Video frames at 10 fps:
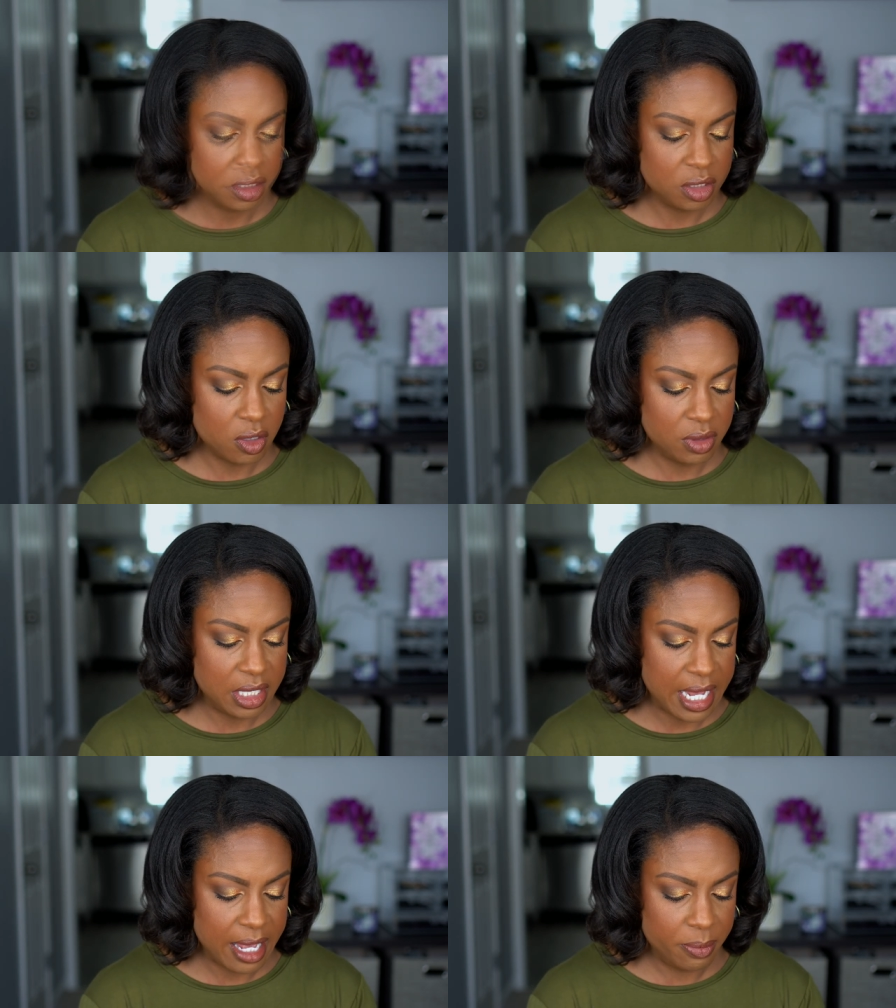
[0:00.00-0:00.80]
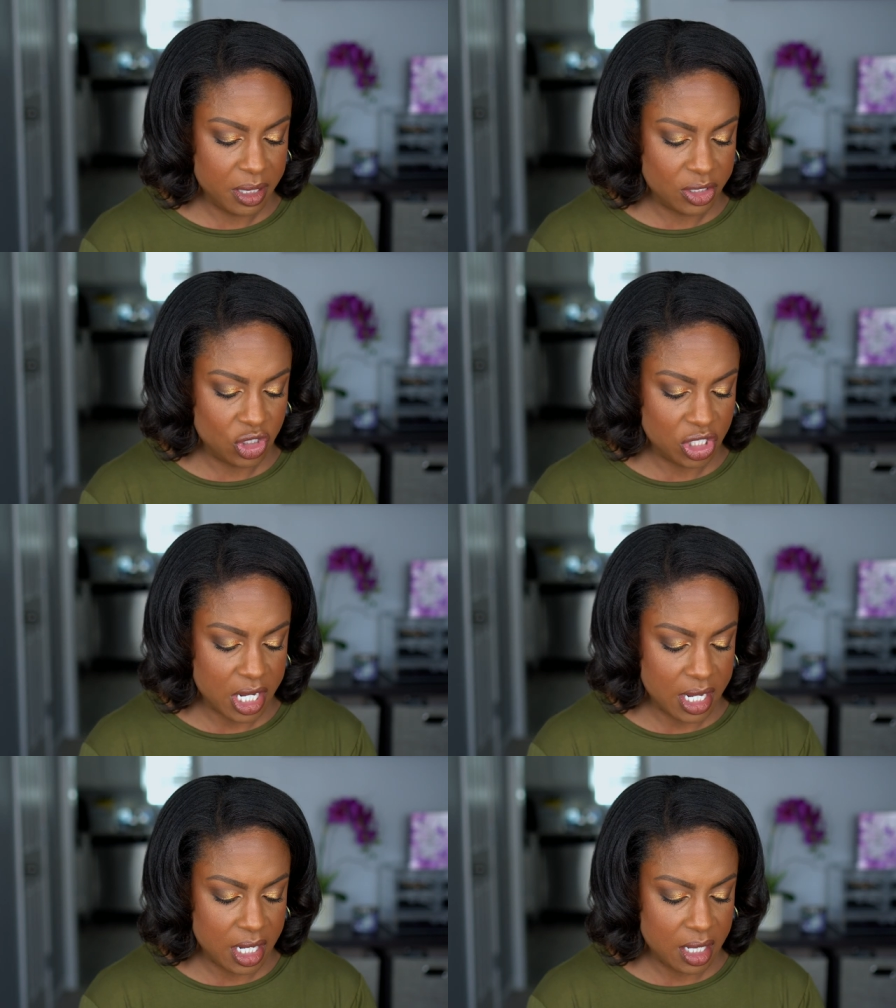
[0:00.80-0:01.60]
So the Epic
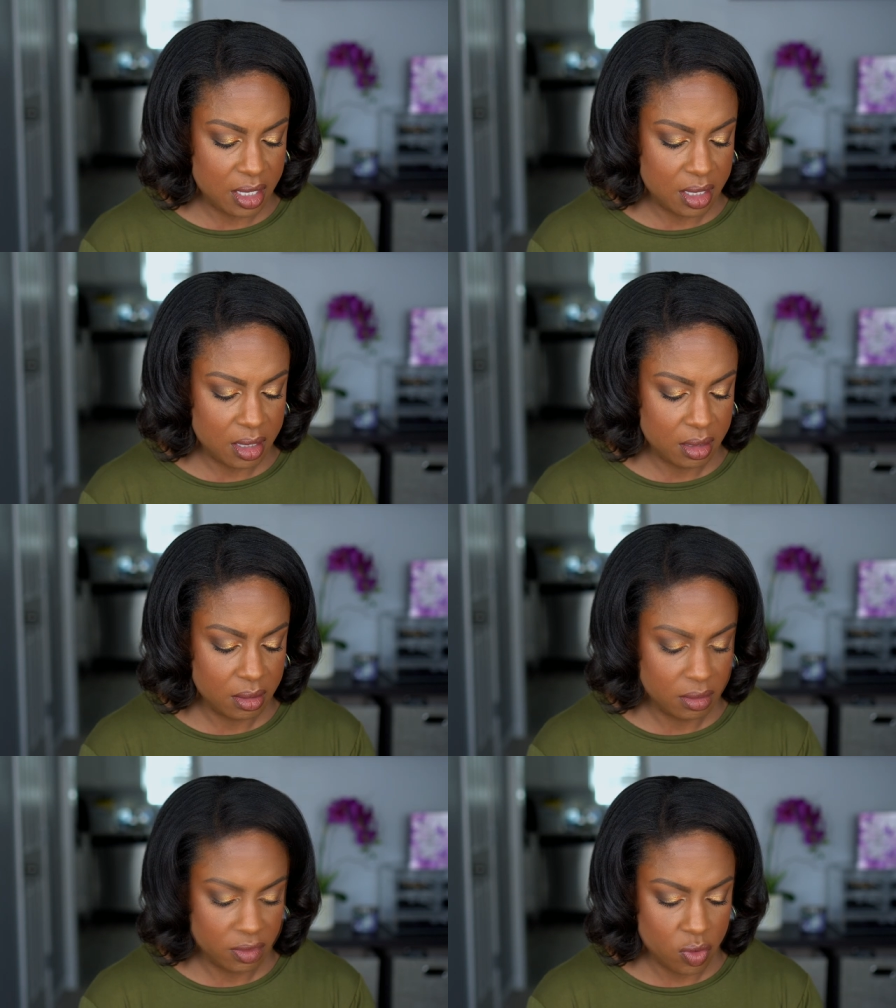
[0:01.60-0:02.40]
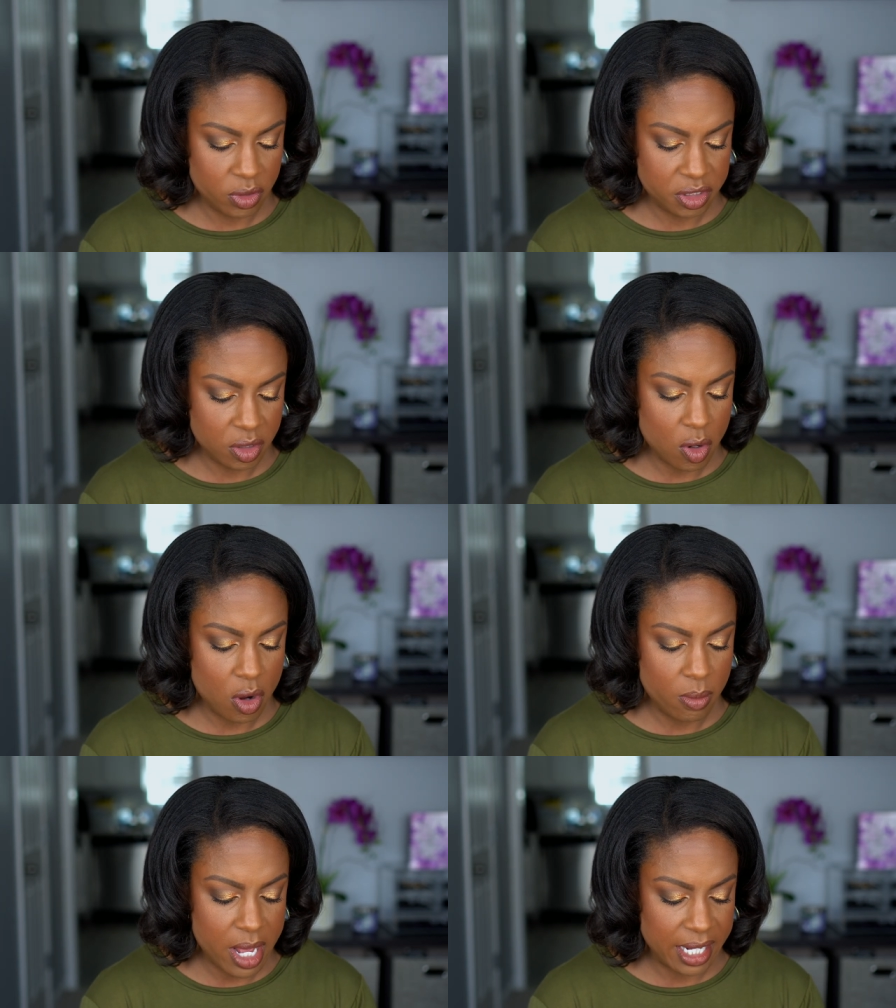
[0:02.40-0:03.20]
Shade, of course, they're
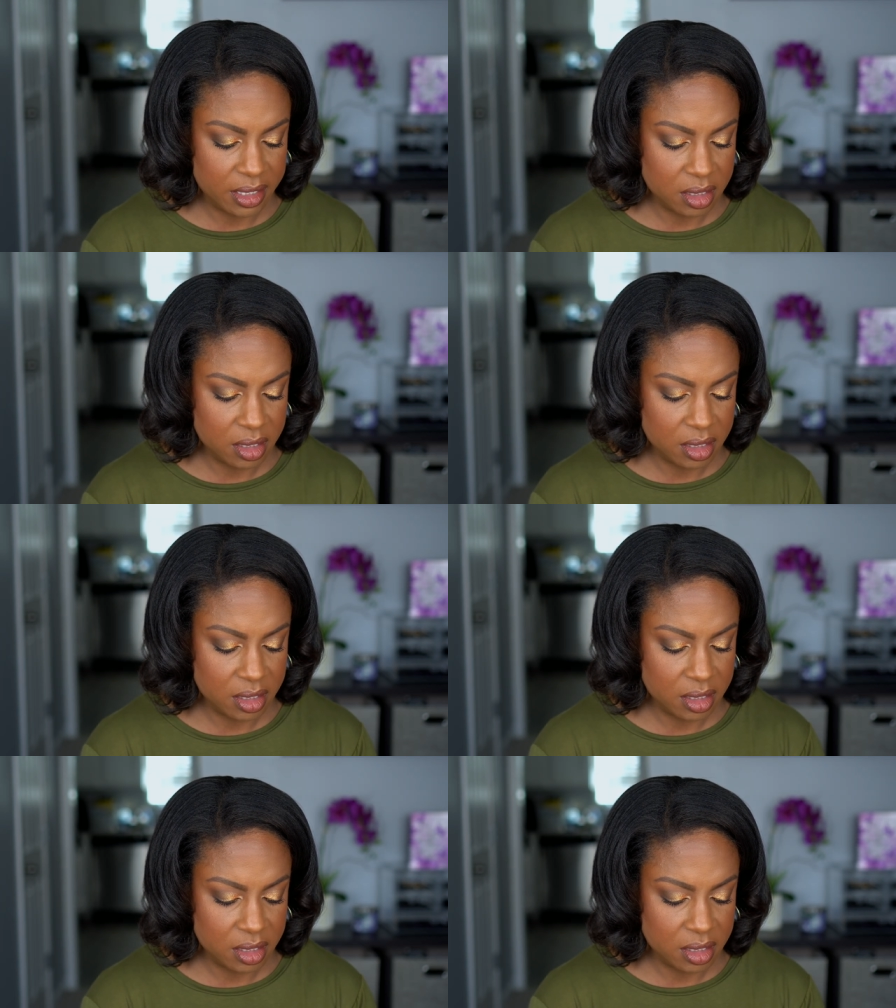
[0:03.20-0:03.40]
all back.